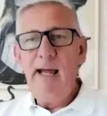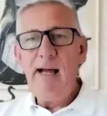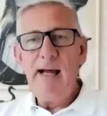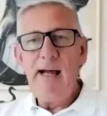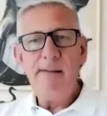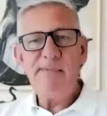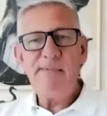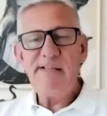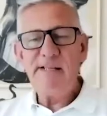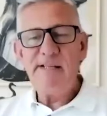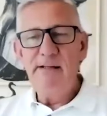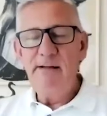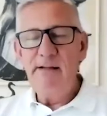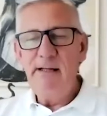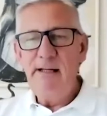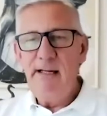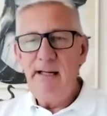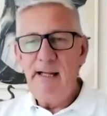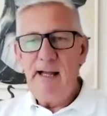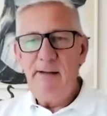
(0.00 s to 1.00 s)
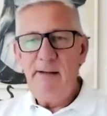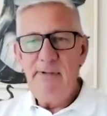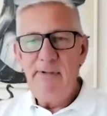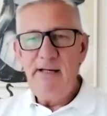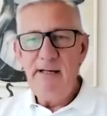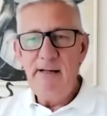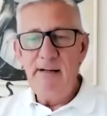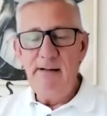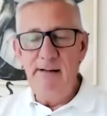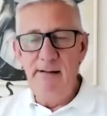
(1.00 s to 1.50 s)
absolutely. I
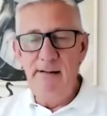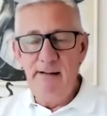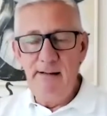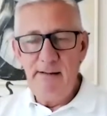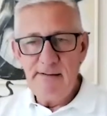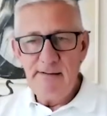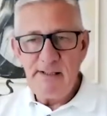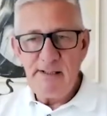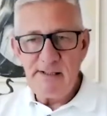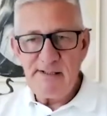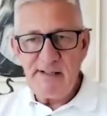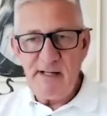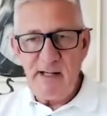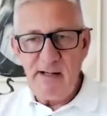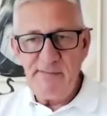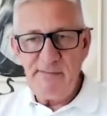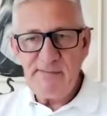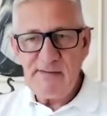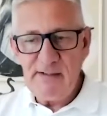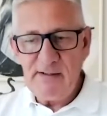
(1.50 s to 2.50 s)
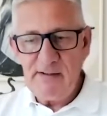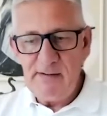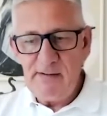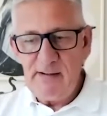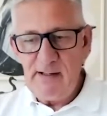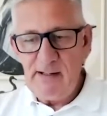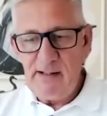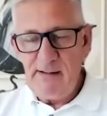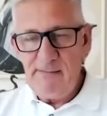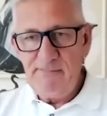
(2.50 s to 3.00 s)
mean, just
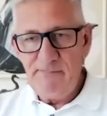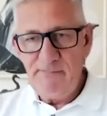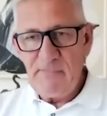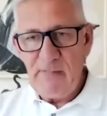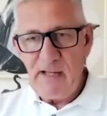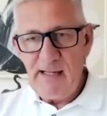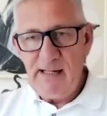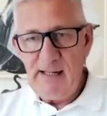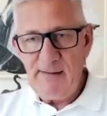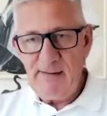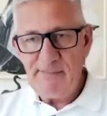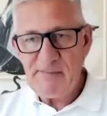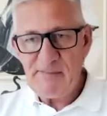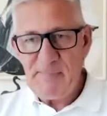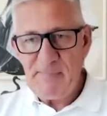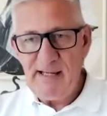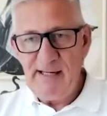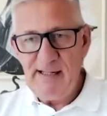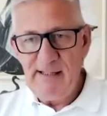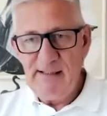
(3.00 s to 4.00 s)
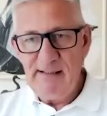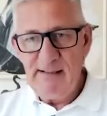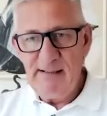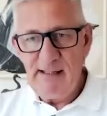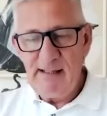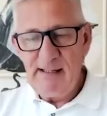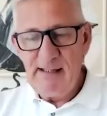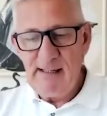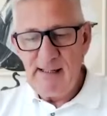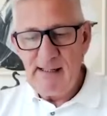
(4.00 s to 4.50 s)
after I left Spain,
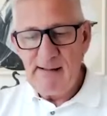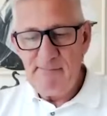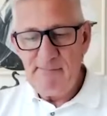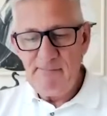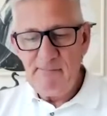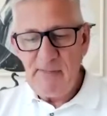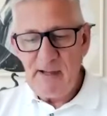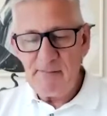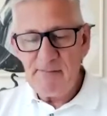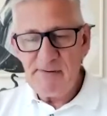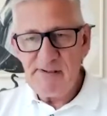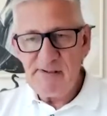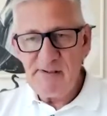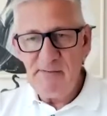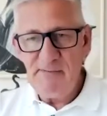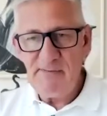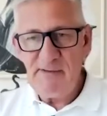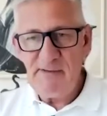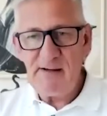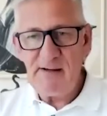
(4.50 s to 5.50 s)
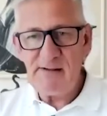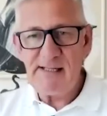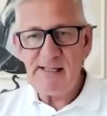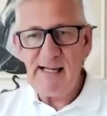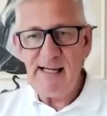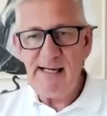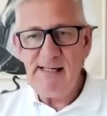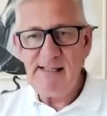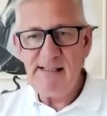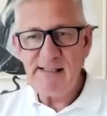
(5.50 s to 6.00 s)
that was
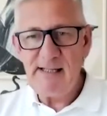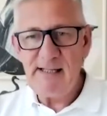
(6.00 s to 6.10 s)
2008.